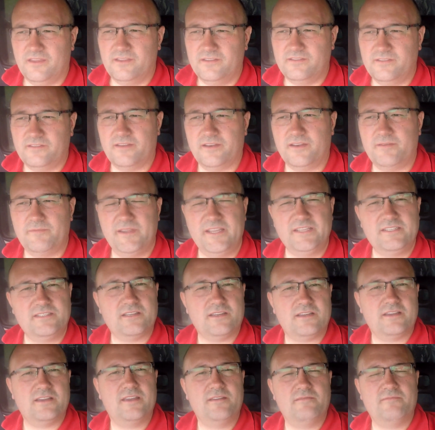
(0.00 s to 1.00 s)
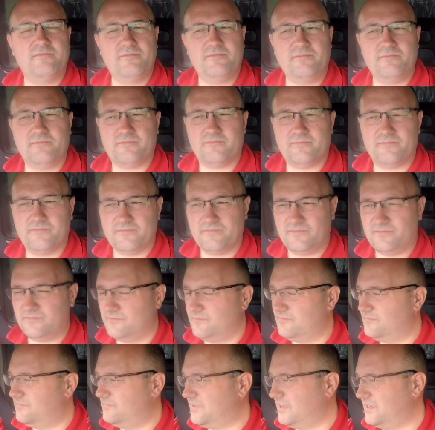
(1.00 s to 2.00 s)
So in the meantime,
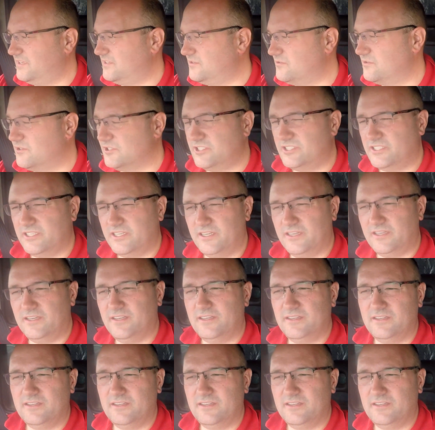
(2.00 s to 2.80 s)
thanks for watching,